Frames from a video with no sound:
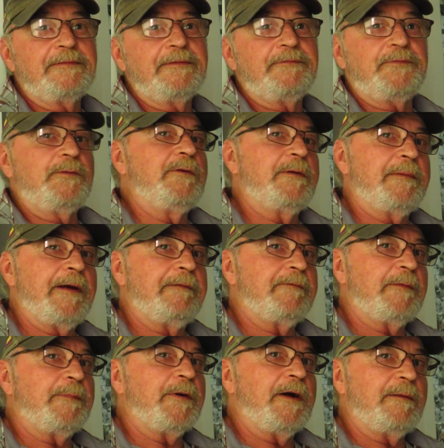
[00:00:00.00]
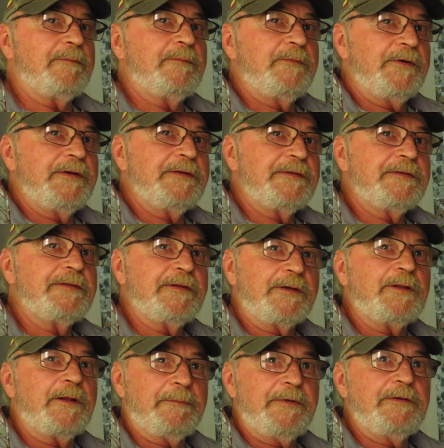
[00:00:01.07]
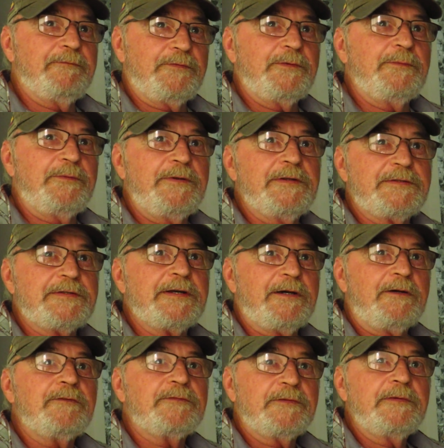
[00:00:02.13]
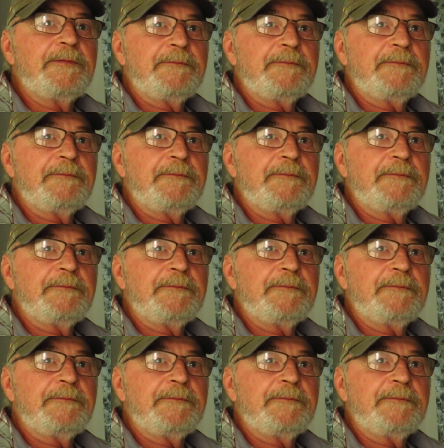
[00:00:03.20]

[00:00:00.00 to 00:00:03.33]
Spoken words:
The food I'm having a problem with, the Colombian food itself.